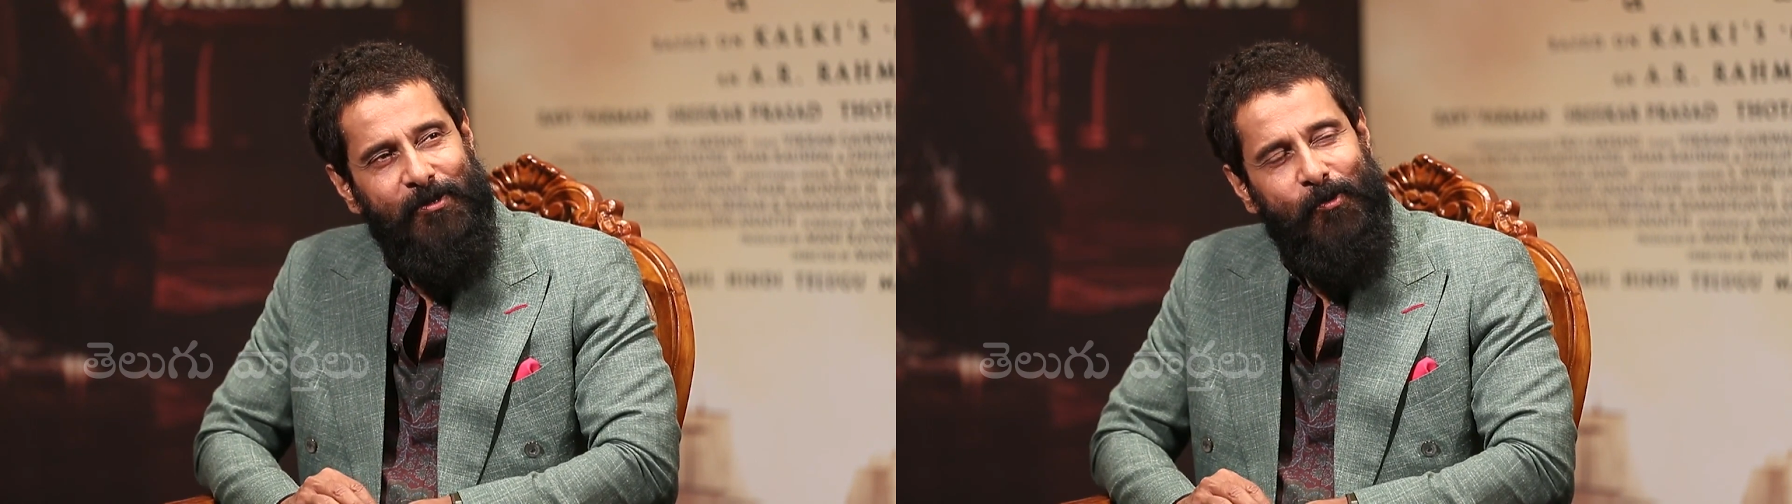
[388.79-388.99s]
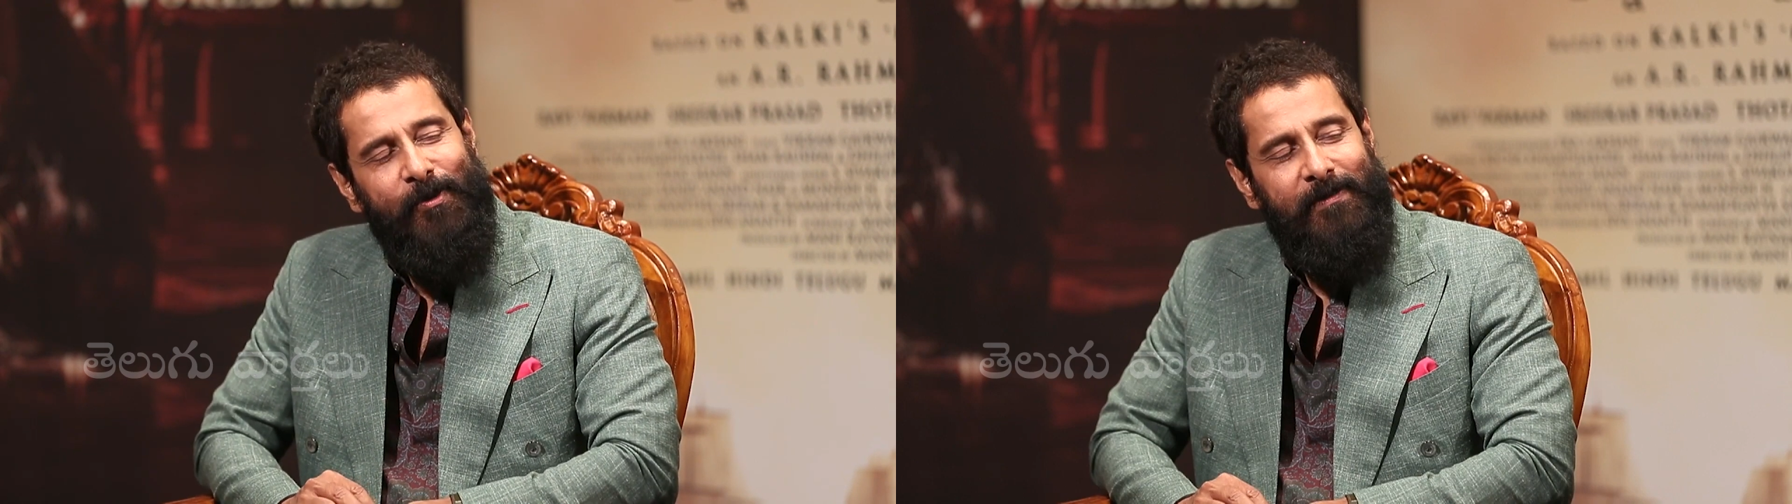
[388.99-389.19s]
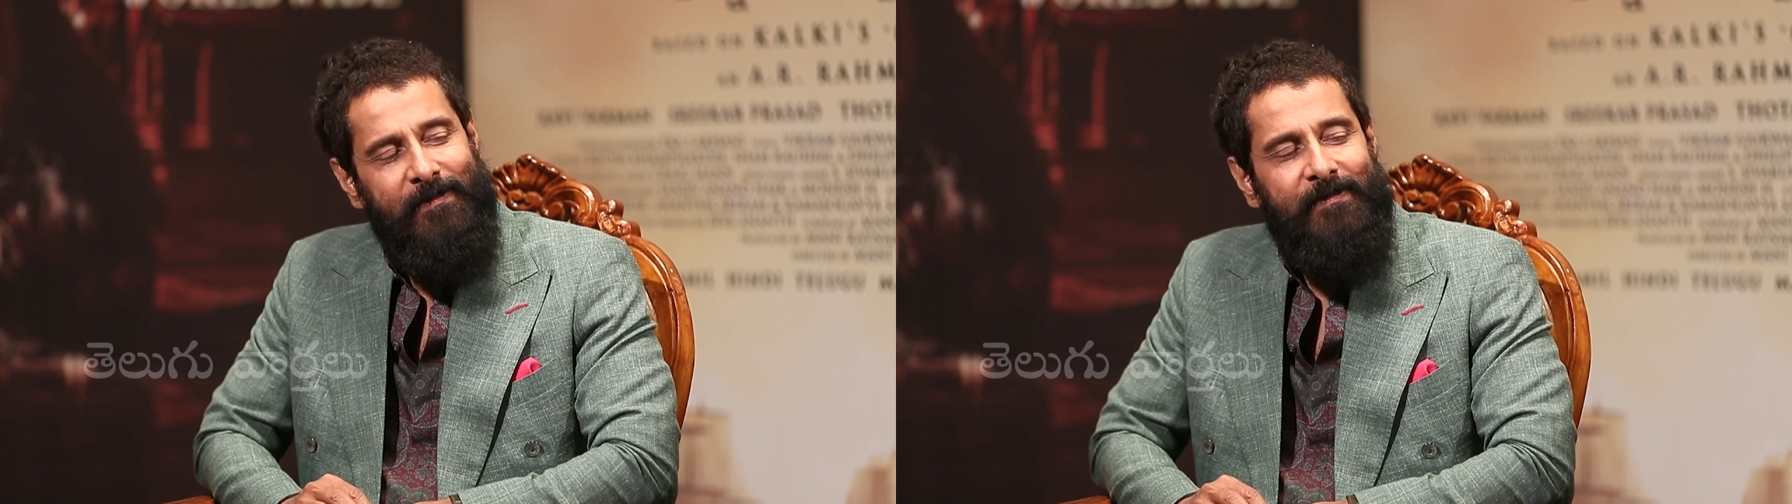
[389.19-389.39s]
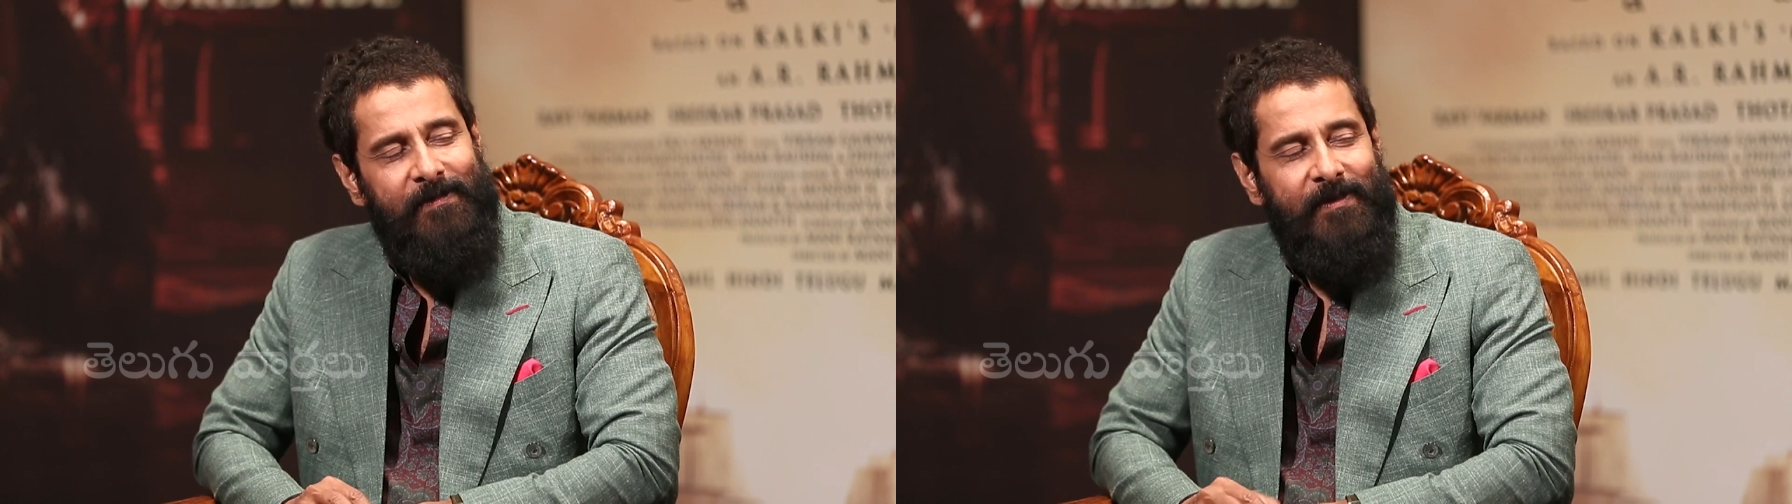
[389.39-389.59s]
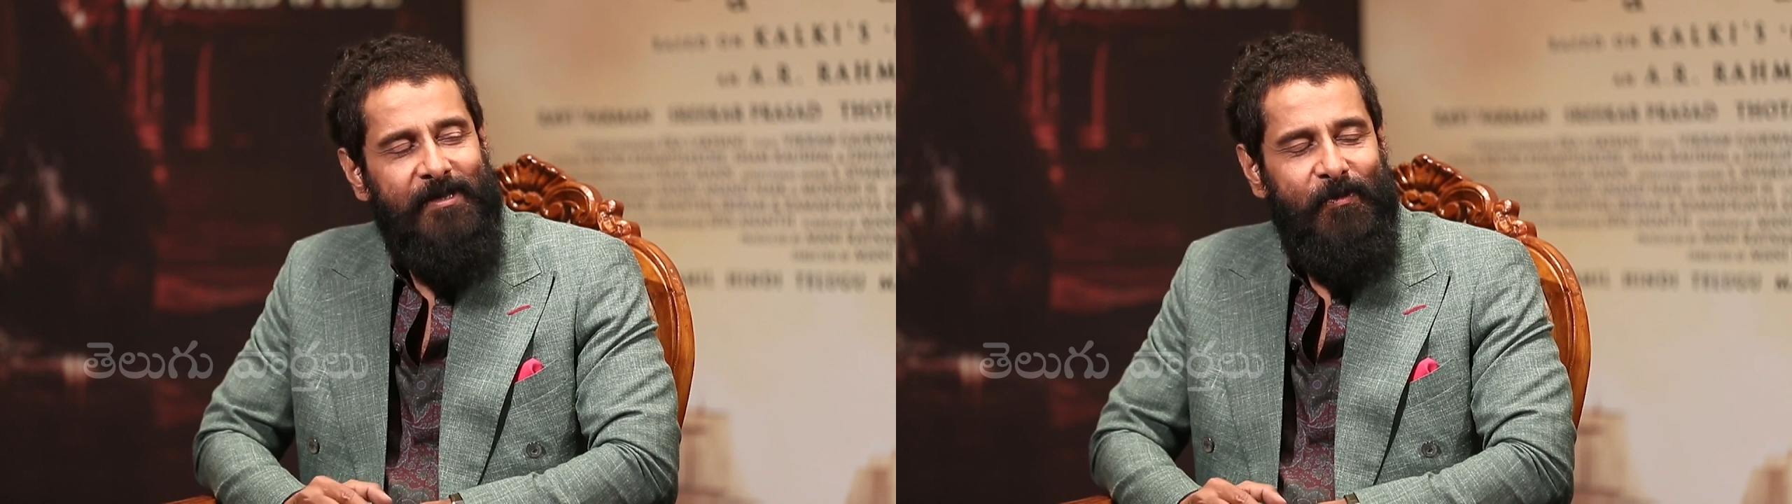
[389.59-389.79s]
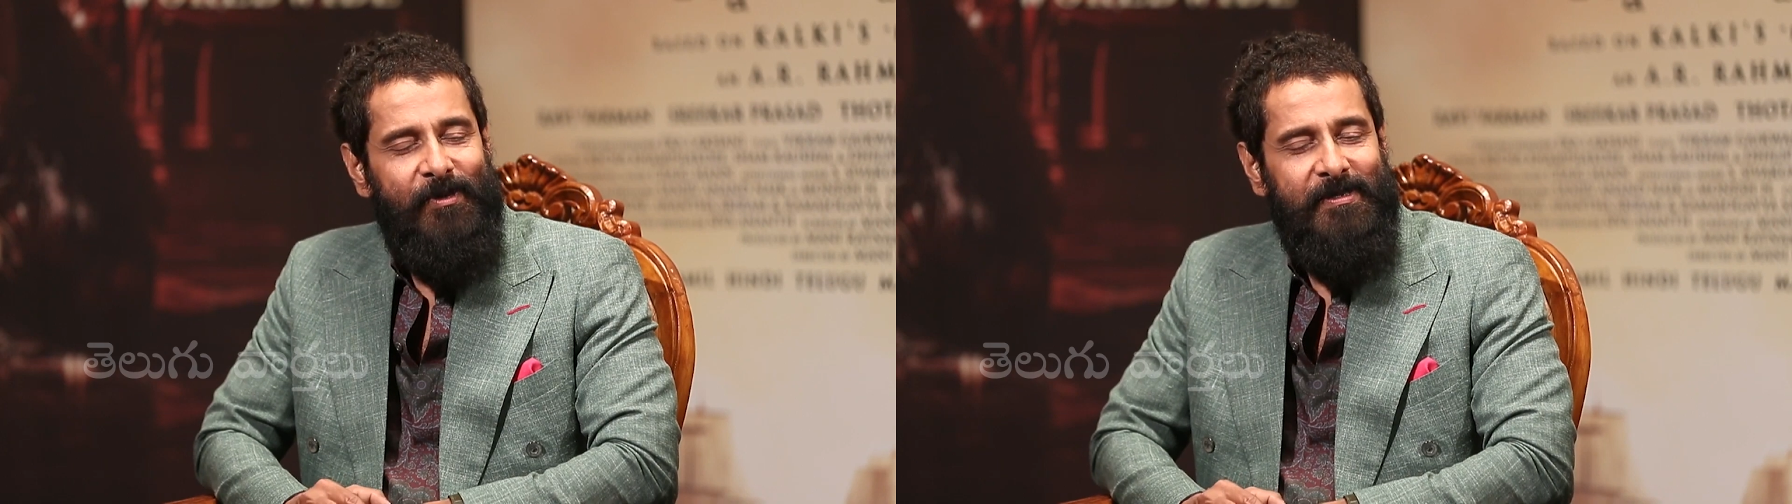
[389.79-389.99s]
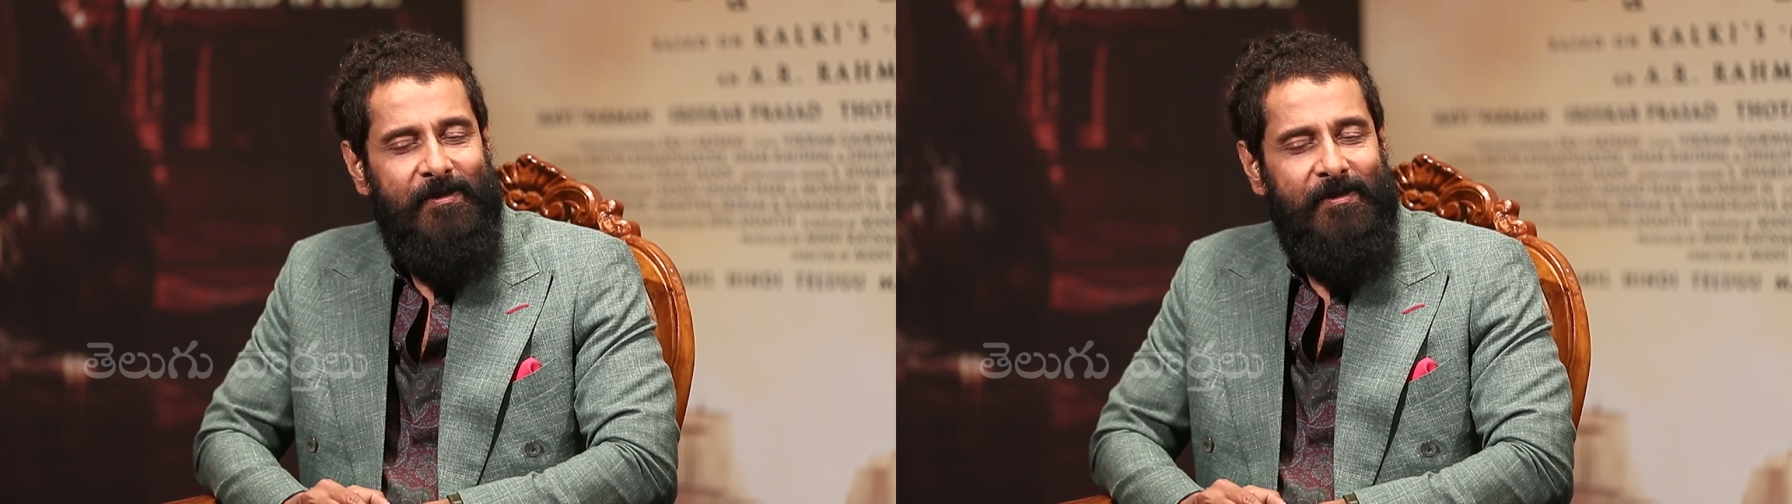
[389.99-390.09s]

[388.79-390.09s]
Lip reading: was a good response.